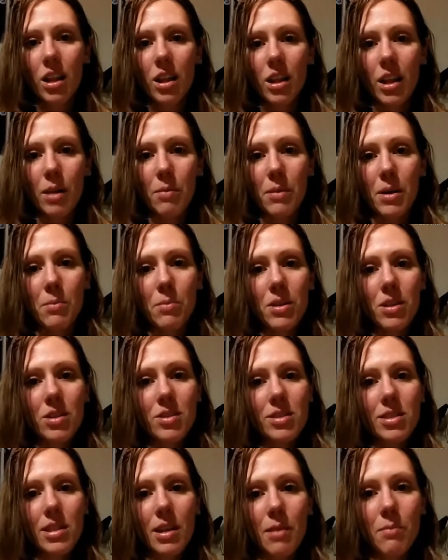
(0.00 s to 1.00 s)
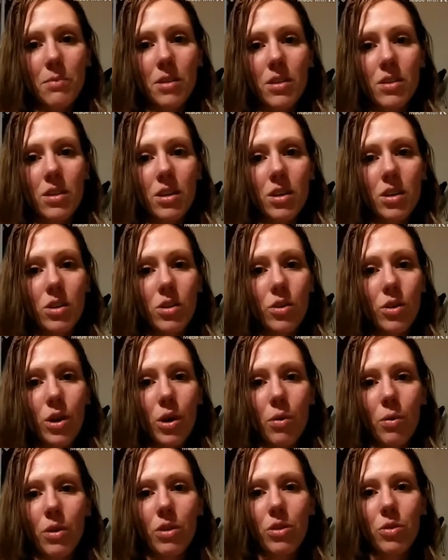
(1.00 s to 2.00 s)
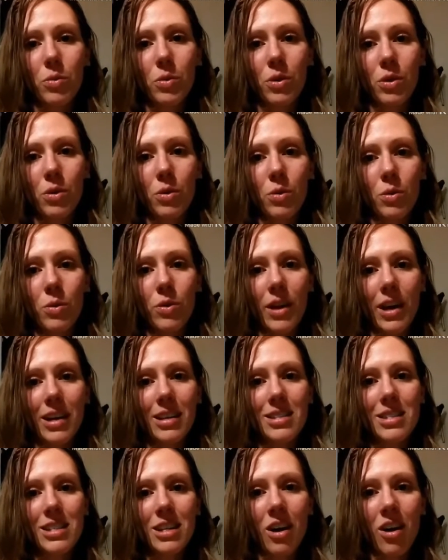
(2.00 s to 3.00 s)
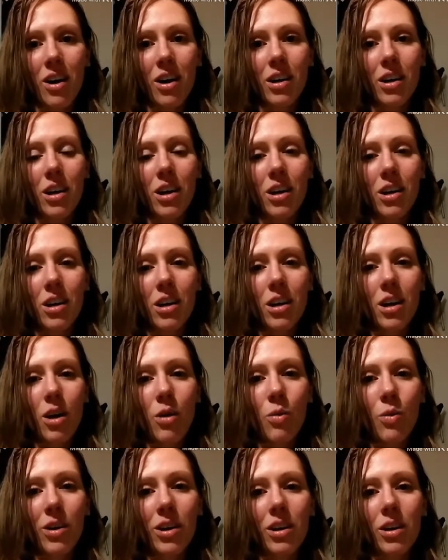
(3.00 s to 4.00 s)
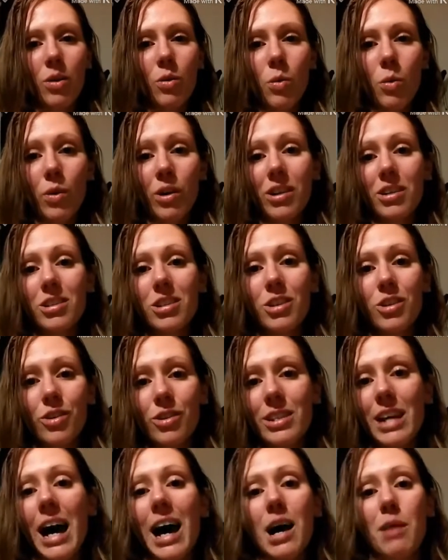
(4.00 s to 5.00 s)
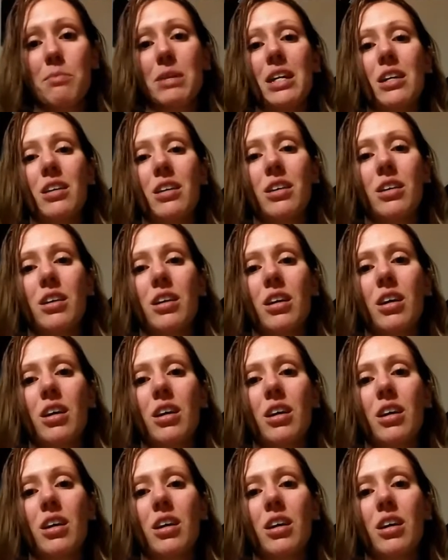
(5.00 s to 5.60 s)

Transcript: maybe there's something that you're going through that it's not going according to your timing,